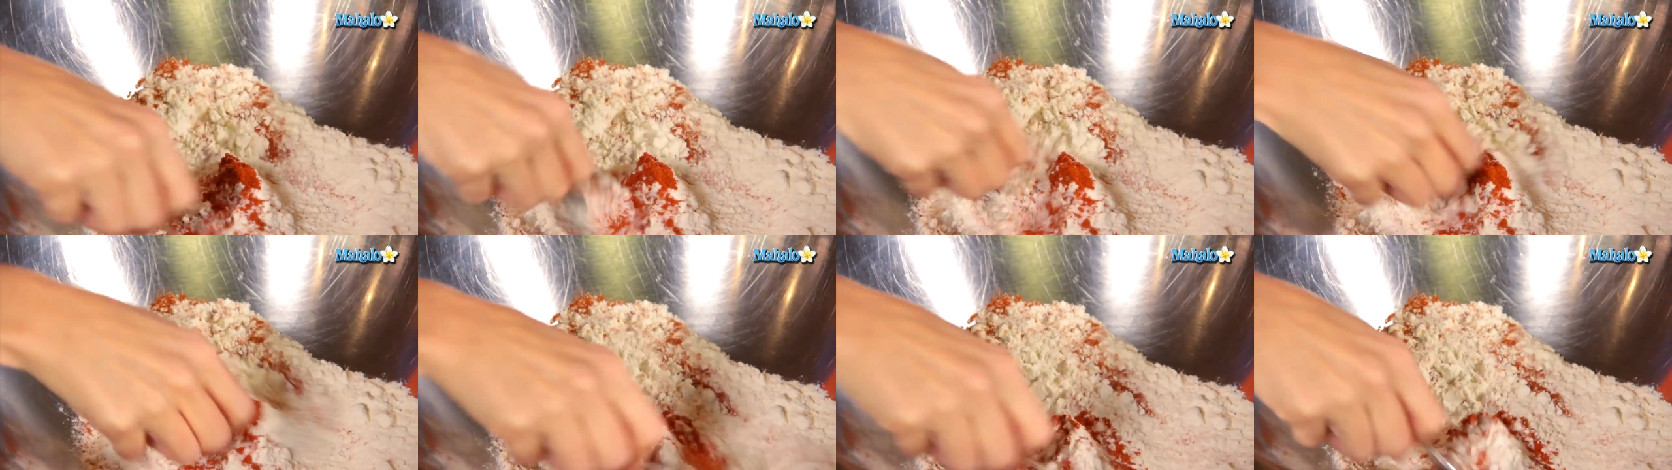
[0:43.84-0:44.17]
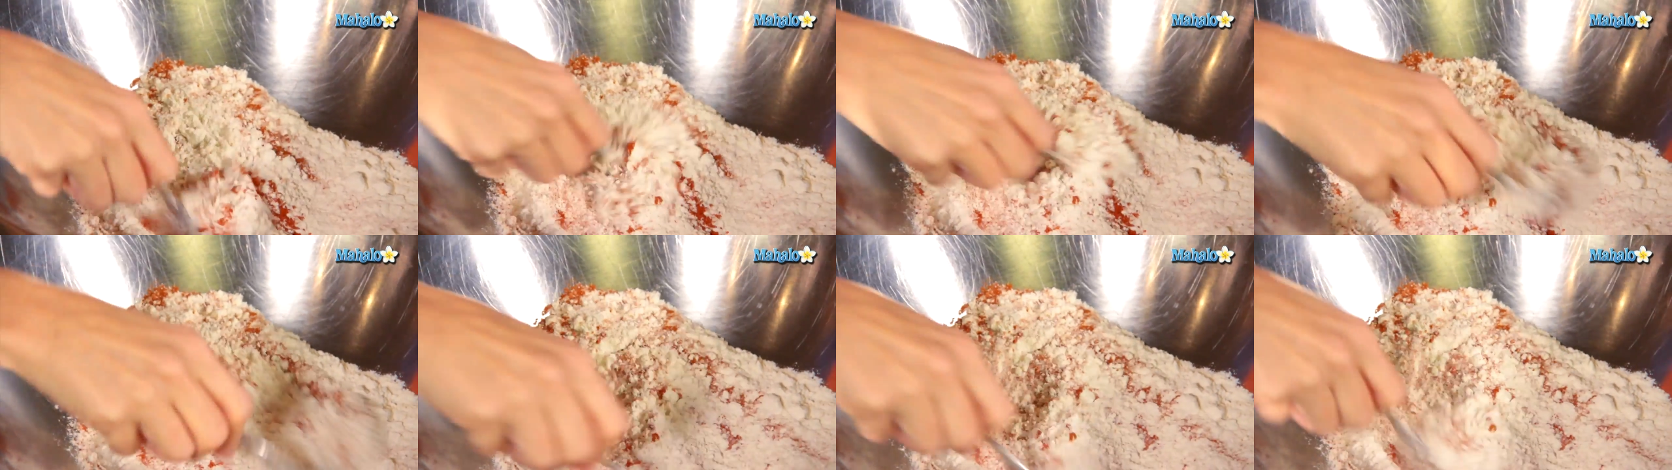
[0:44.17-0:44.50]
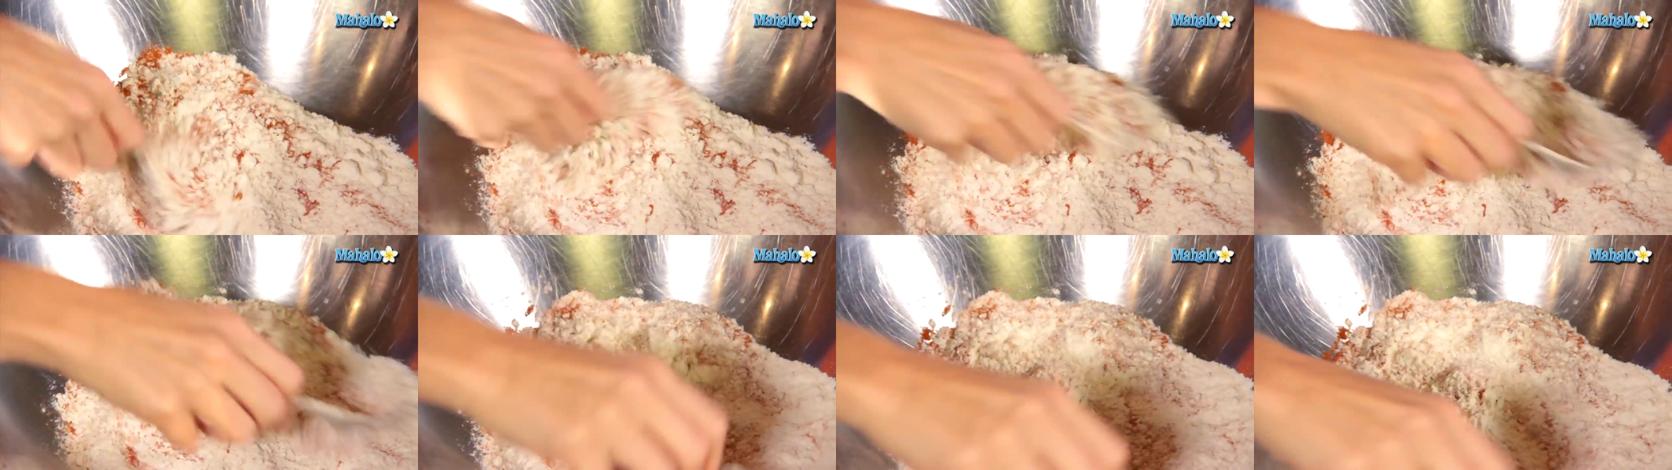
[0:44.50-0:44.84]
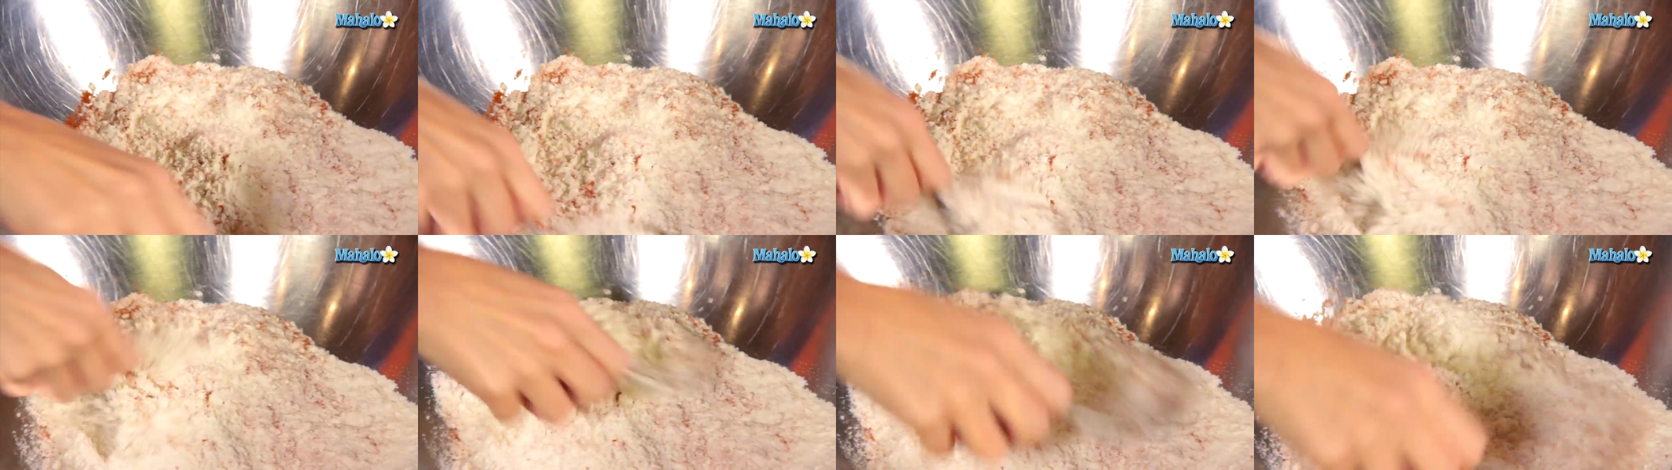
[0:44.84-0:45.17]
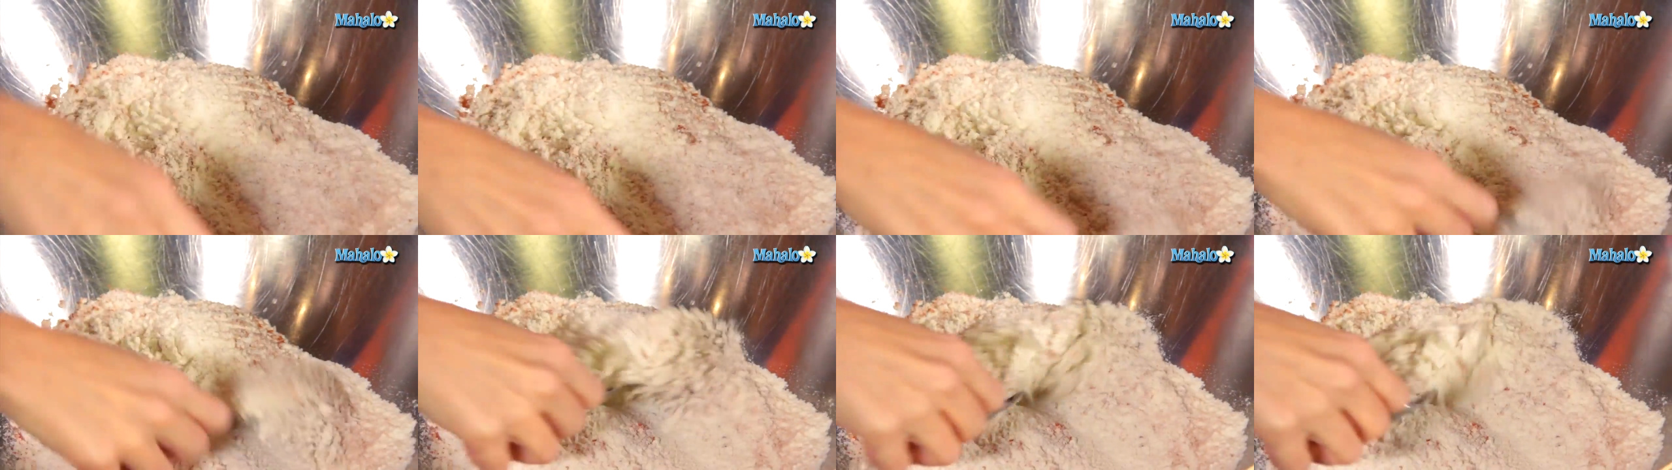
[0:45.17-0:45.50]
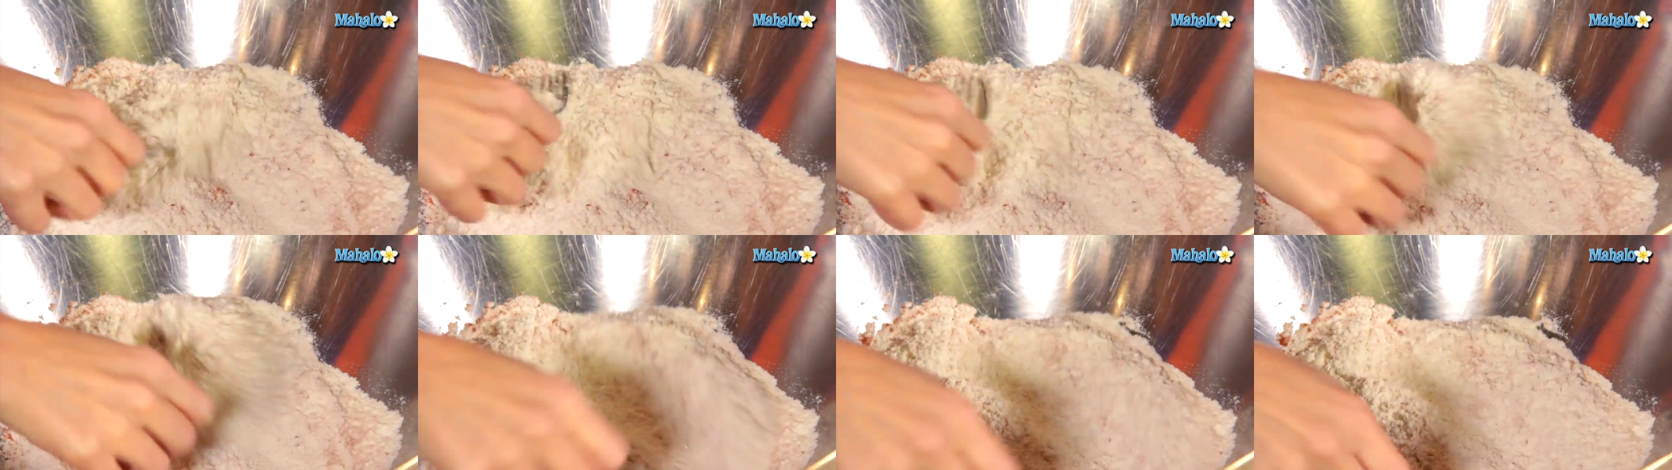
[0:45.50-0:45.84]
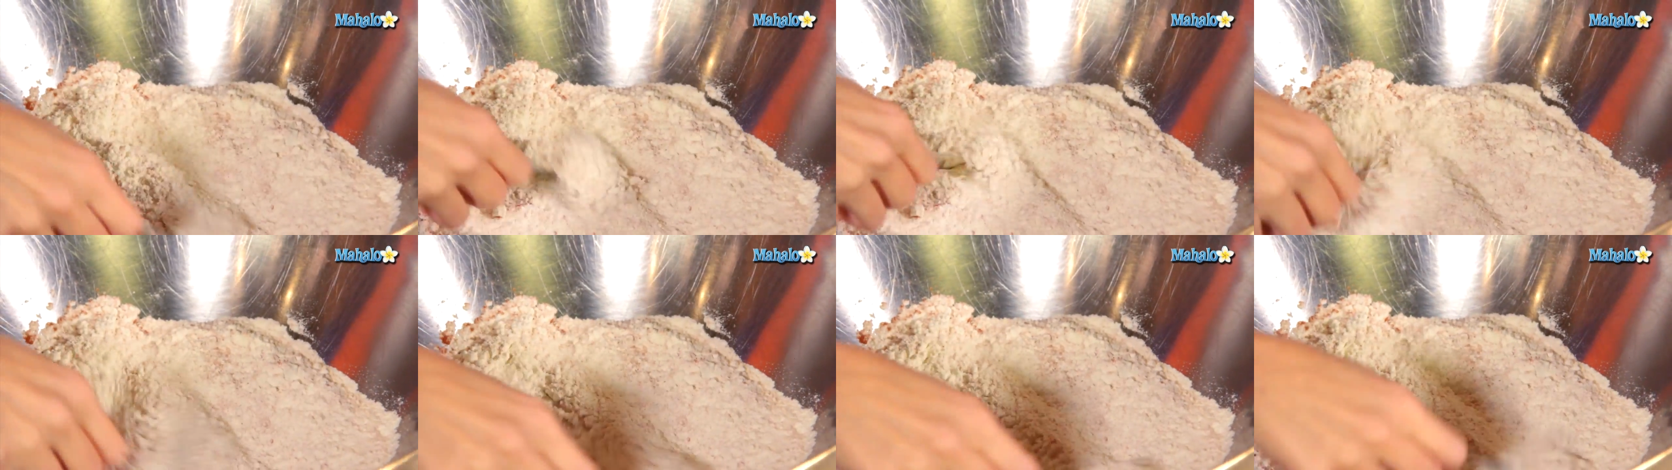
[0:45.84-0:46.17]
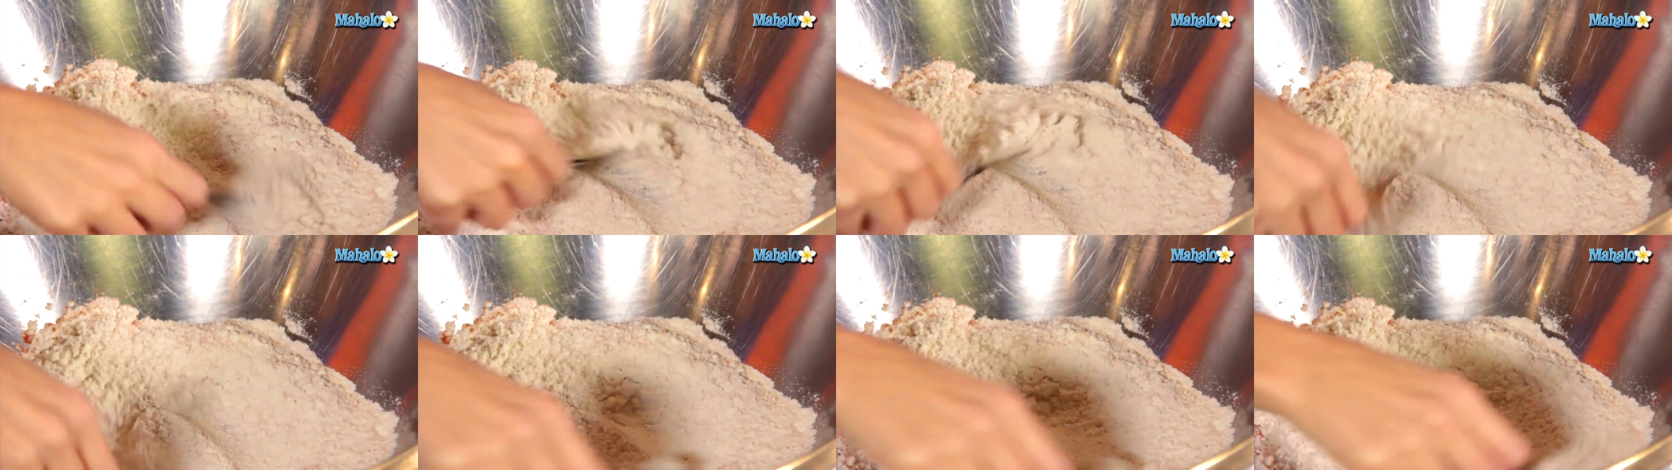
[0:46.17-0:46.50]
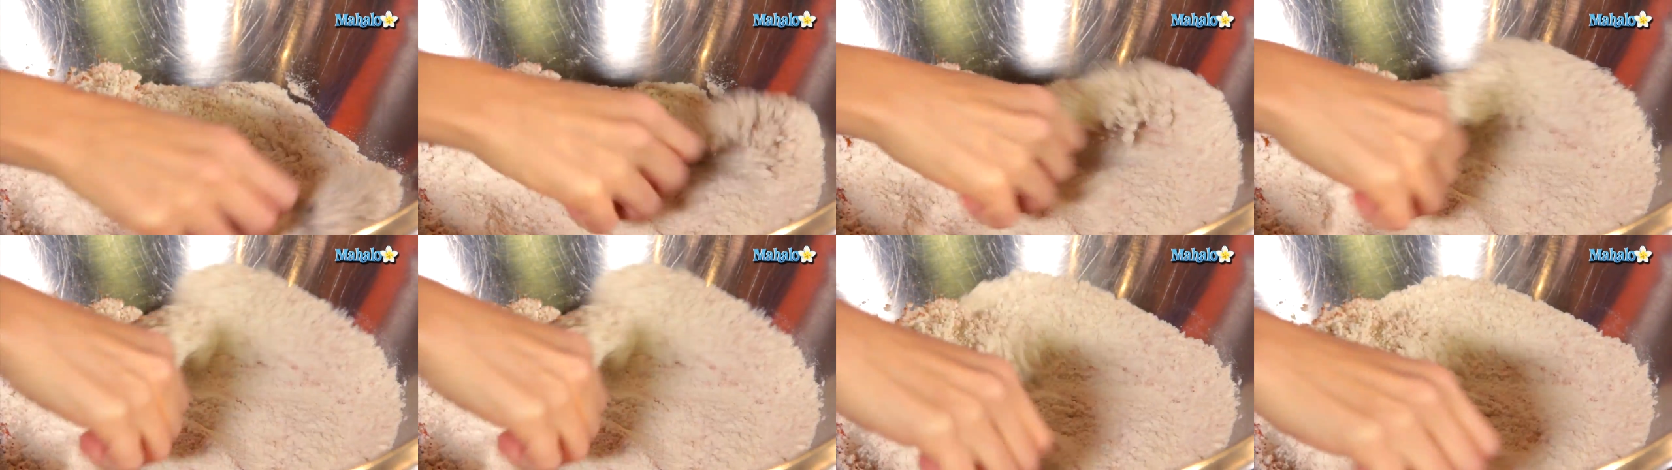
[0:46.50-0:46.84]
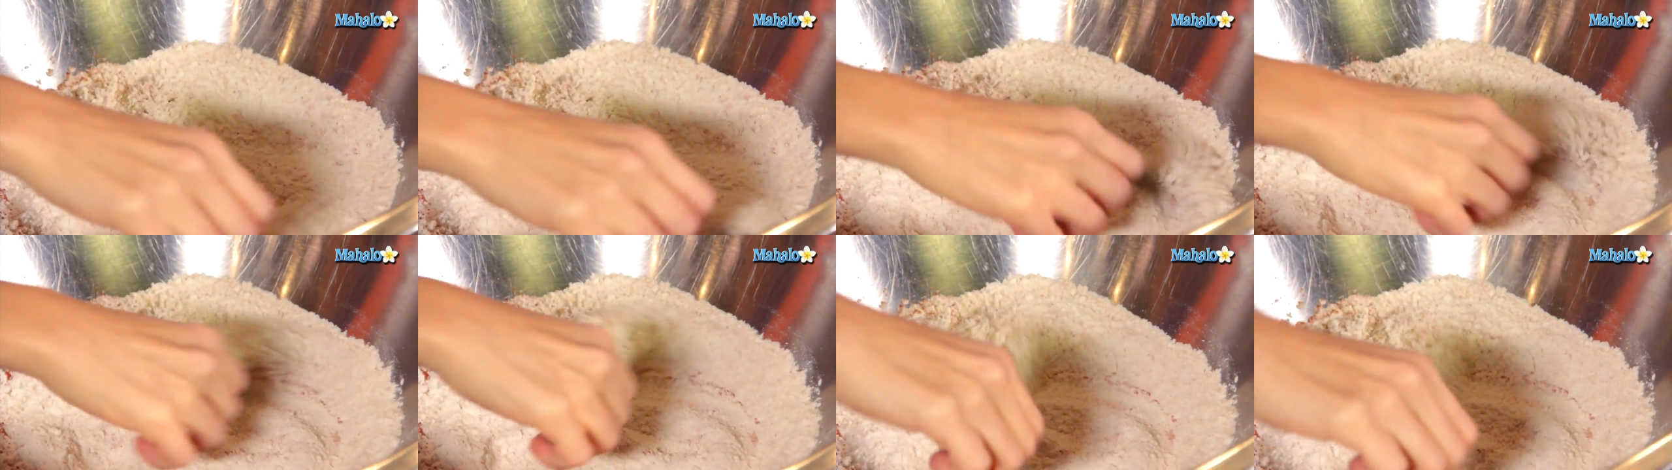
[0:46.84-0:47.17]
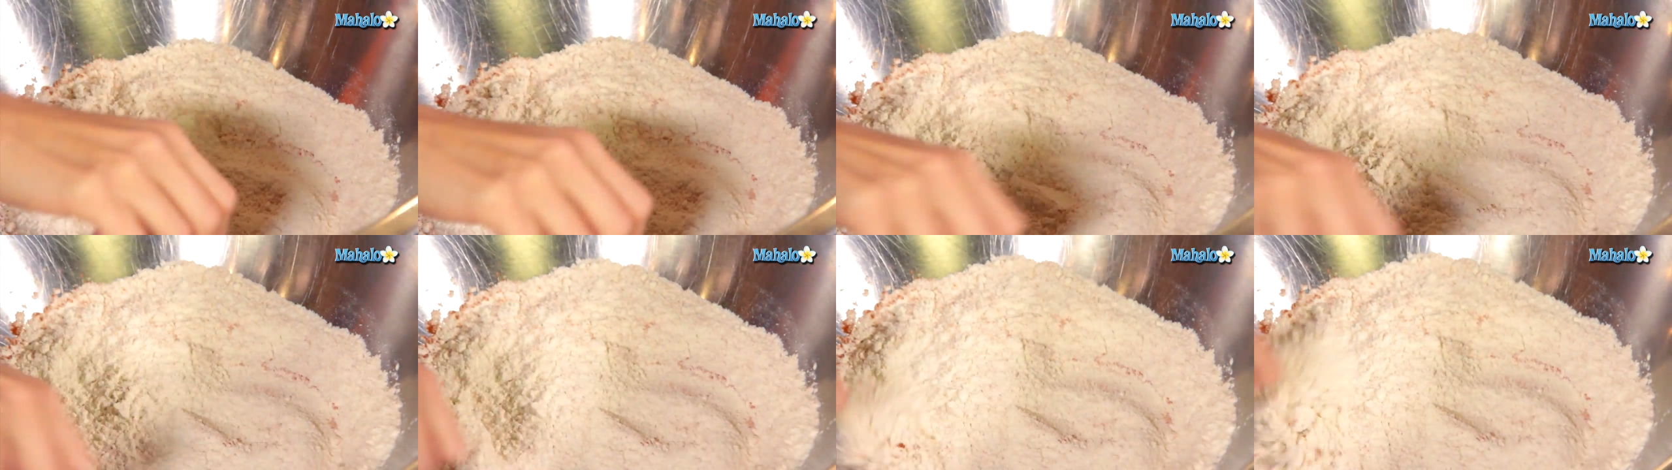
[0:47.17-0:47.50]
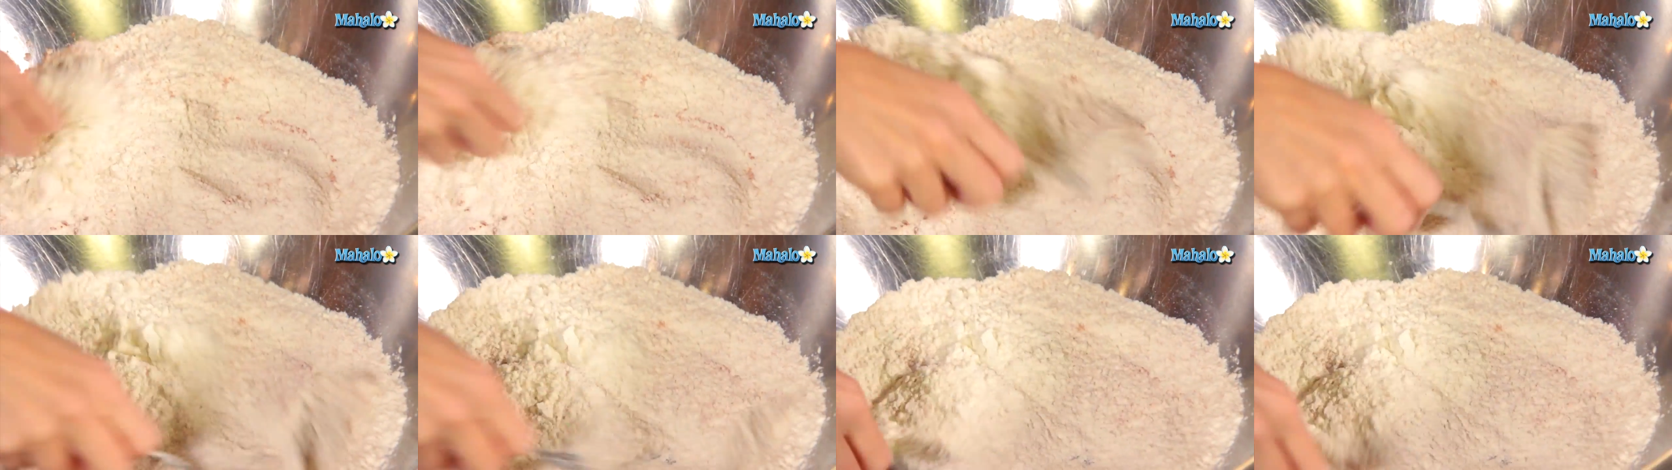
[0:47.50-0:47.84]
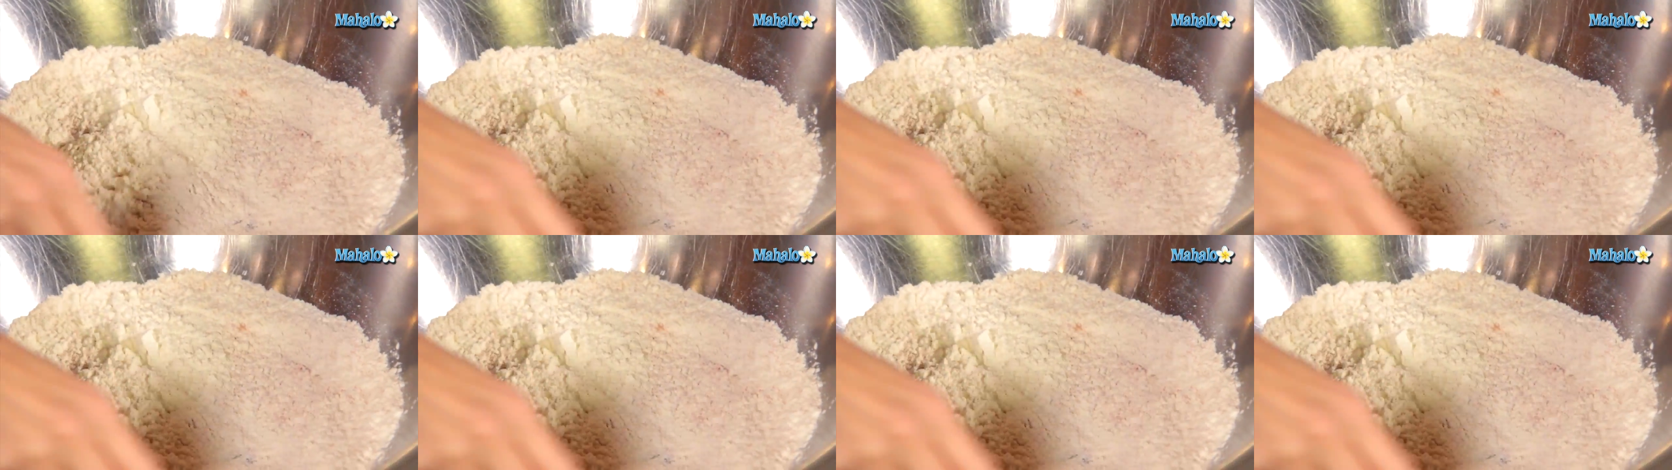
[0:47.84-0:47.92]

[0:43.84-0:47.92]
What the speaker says: [unreadable: no face in view]